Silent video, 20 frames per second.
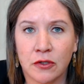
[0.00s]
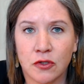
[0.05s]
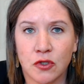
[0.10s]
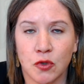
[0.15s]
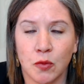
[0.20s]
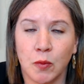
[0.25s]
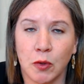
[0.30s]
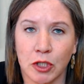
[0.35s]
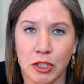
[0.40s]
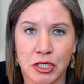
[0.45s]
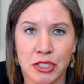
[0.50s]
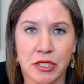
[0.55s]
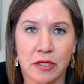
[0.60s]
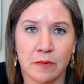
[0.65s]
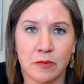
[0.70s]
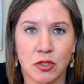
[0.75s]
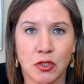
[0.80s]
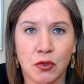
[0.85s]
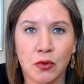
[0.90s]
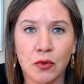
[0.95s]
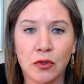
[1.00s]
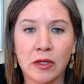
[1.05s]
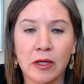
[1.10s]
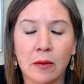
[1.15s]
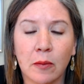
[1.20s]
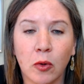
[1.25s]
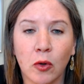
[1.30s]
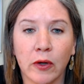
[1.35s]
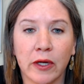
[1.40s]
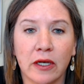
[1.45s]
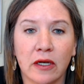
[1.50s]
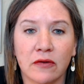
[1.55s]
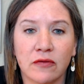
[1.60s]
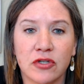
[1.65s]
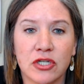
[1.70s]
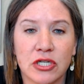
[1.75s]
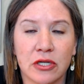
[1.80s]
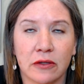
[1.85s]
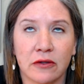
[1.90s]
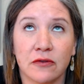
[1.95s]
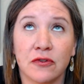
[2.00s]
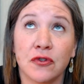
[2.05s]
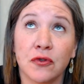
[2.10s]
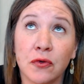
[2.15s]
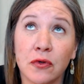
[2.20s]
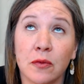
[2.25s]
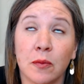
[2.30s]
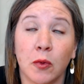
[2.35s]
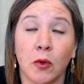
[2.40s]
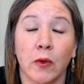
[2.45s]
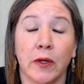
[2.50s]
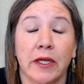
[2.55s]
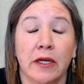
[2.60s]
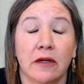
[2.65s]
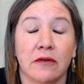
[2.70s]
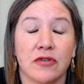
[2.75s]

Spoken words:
to push them to the point